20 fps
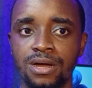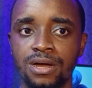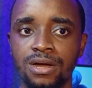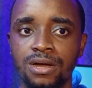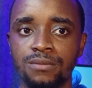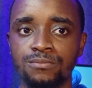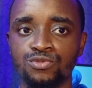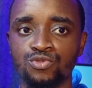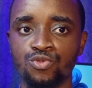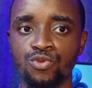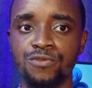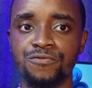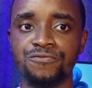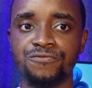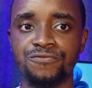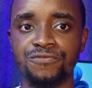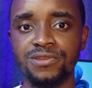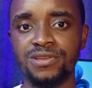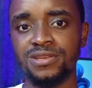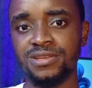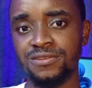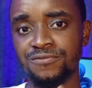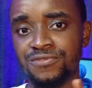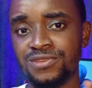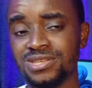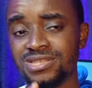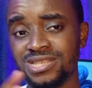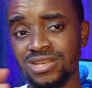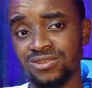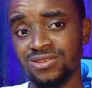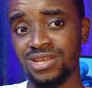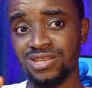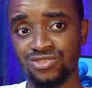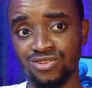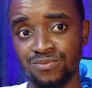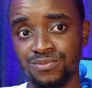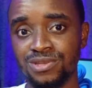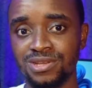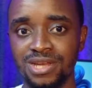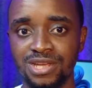So if this
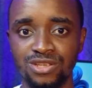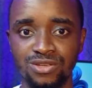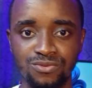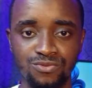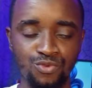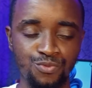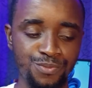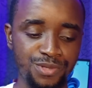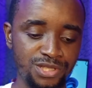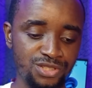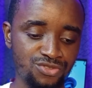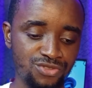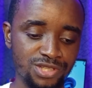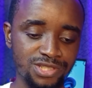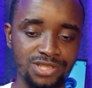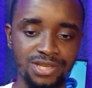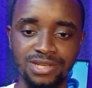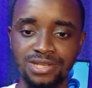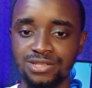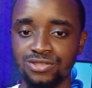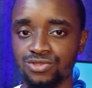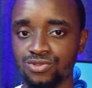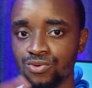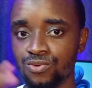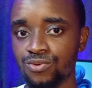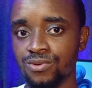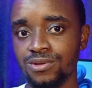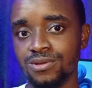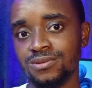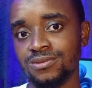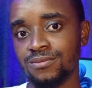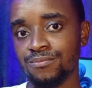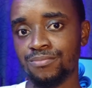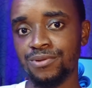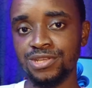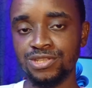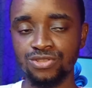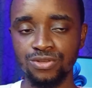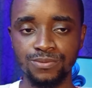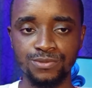sounds like something that you will be interested in, so
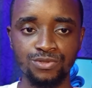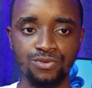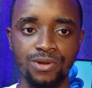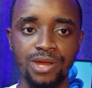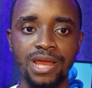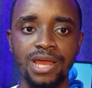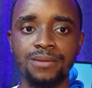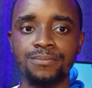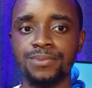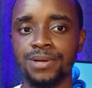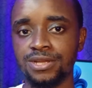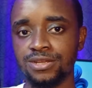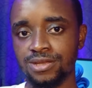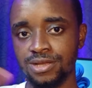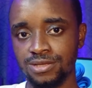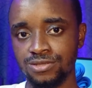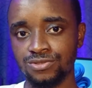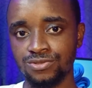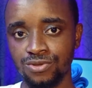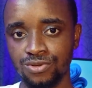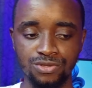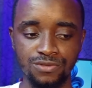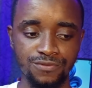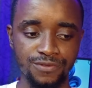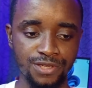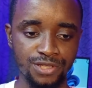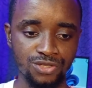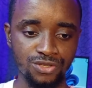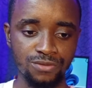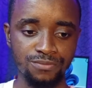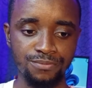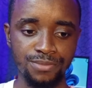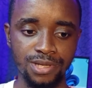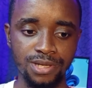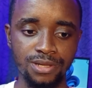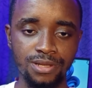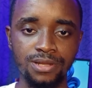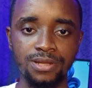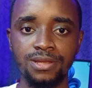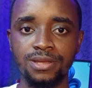please subscribe and on the
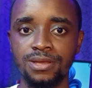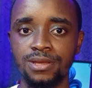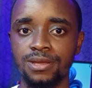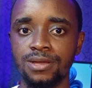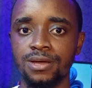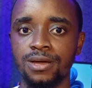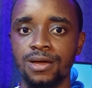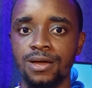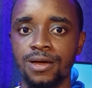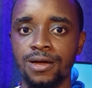notification bell,